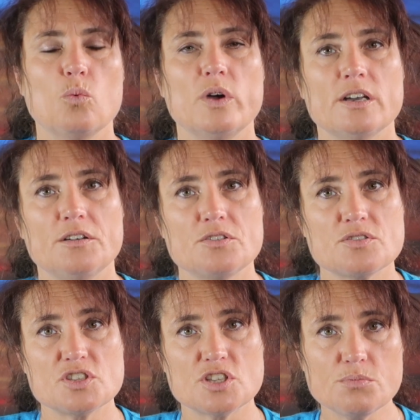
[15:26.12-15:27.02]
When I go to
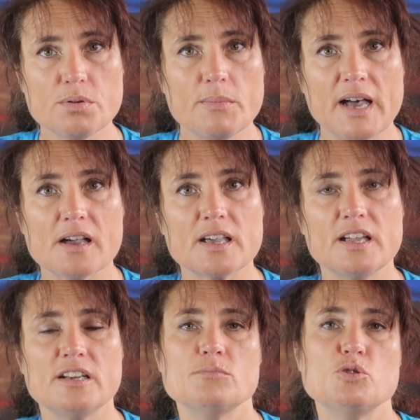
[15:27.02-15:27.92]
the
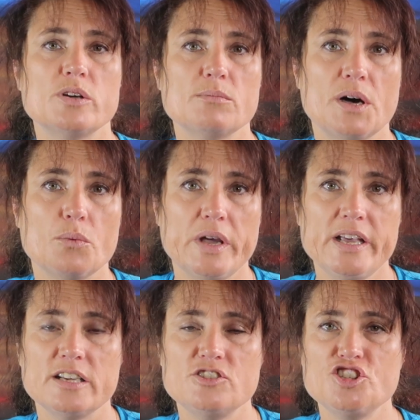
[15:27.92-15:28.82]
supermarket and I'm doing my
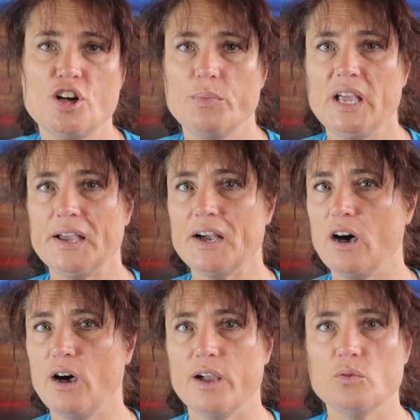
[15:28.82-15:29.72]
weekly shopping,
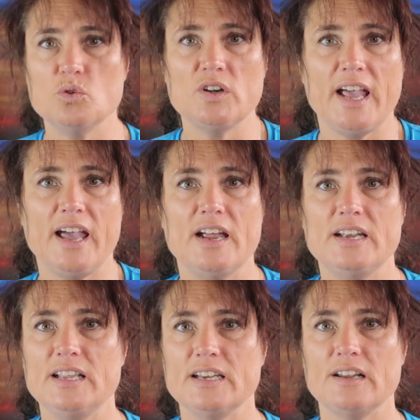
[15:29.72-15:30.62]
I would
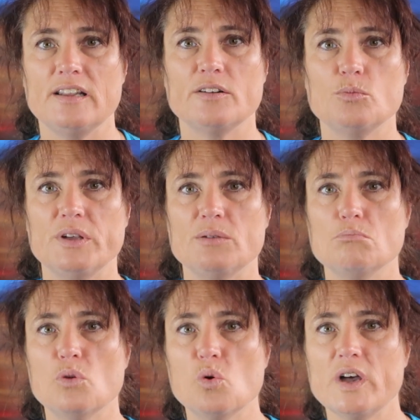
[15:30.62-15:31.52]
add in a little
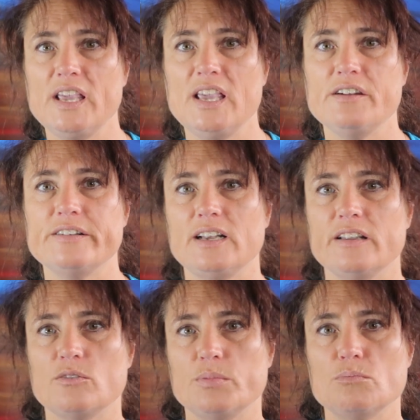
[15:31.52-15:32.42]
bit more here and a
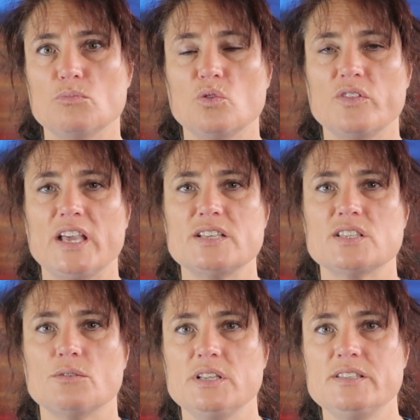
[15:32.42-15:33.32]
little bit more there,
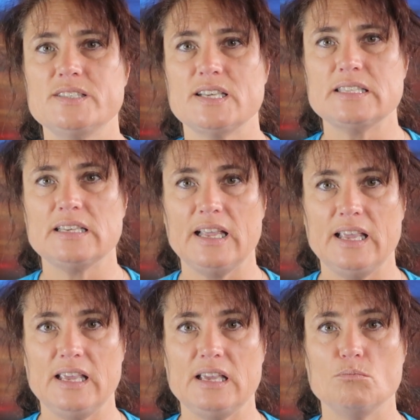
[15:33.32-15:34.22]
so it doesn't
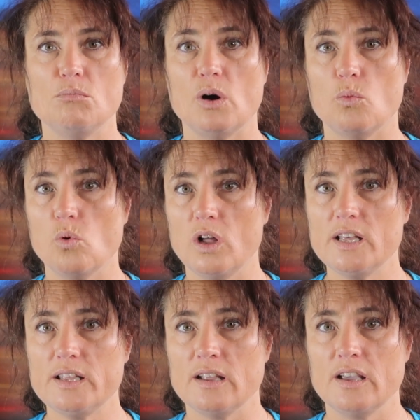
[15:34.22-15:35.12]
hit my
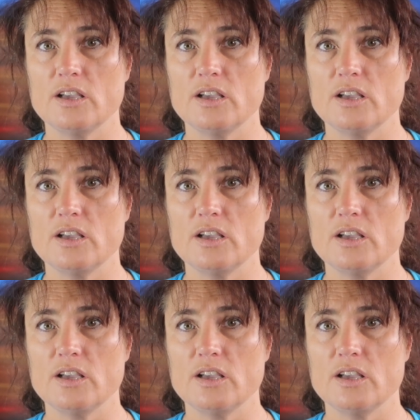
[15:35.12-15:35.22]
wallet